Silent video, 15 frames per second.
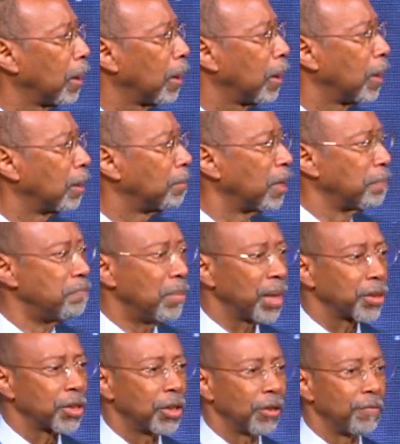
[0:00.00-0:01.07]
In the
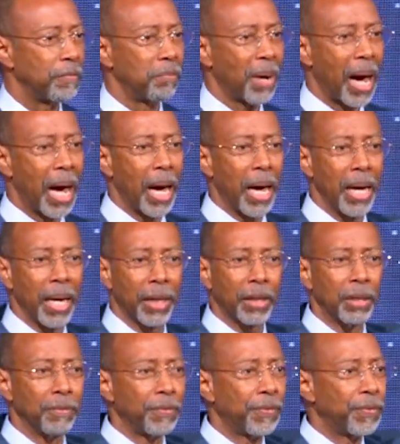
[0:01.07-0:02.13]
midst of my
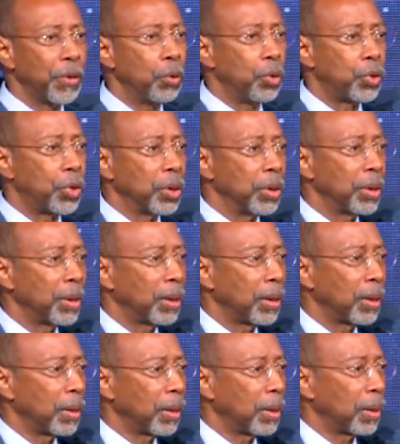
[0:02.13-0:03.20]
confusion,
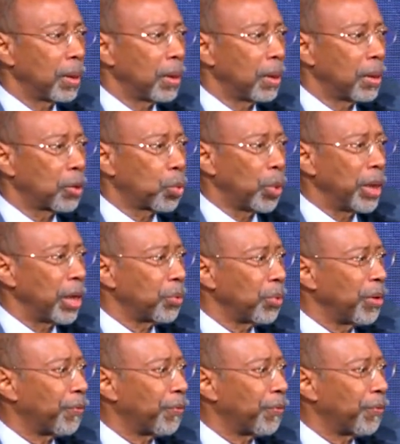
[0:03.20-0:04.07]
23